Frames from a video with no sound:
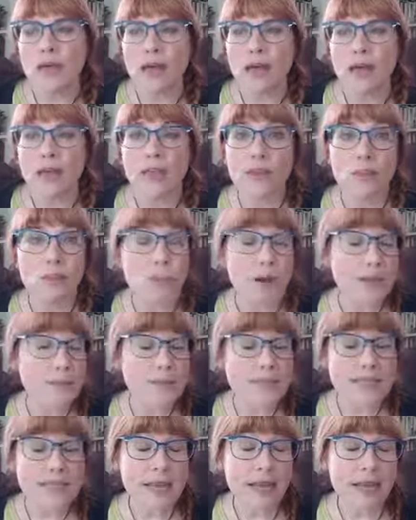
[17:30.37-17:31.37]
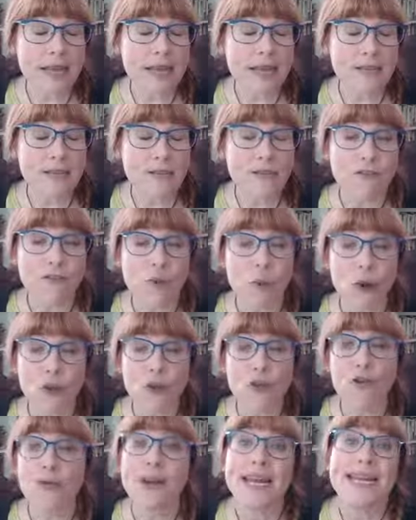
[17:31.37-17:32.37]
the website for
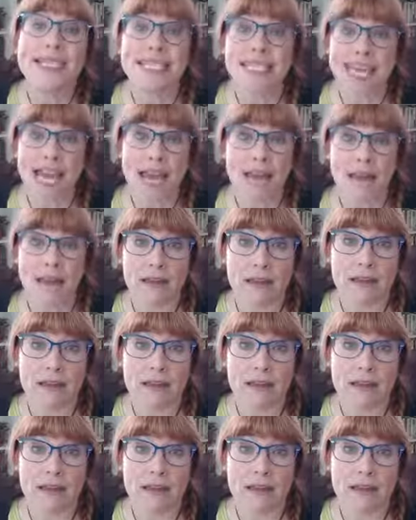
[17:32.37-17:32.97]
Crazy Egg,